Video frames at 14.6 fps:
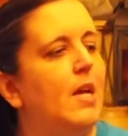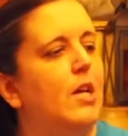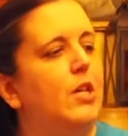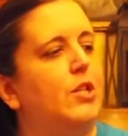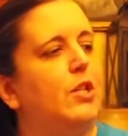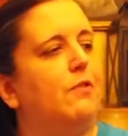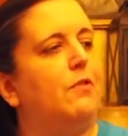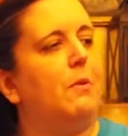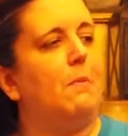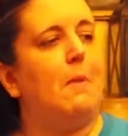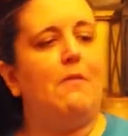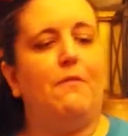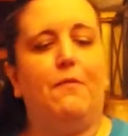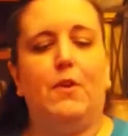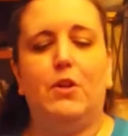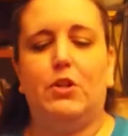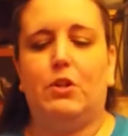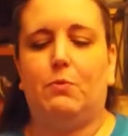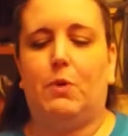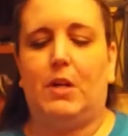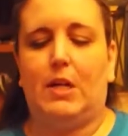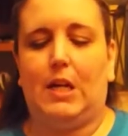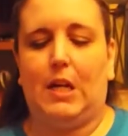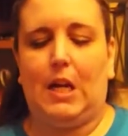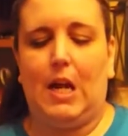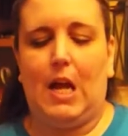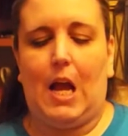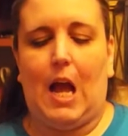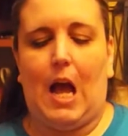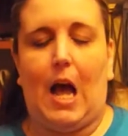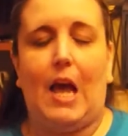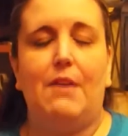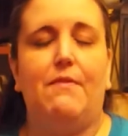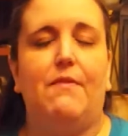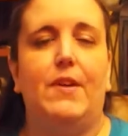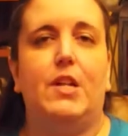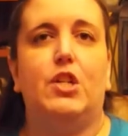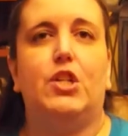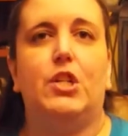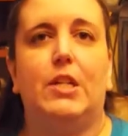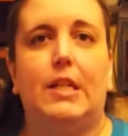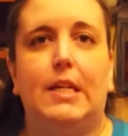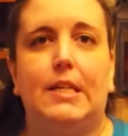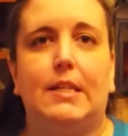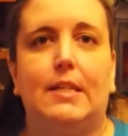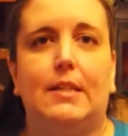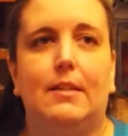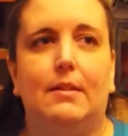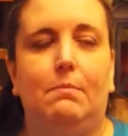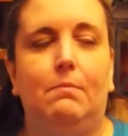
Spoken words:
So for my first one, I finished this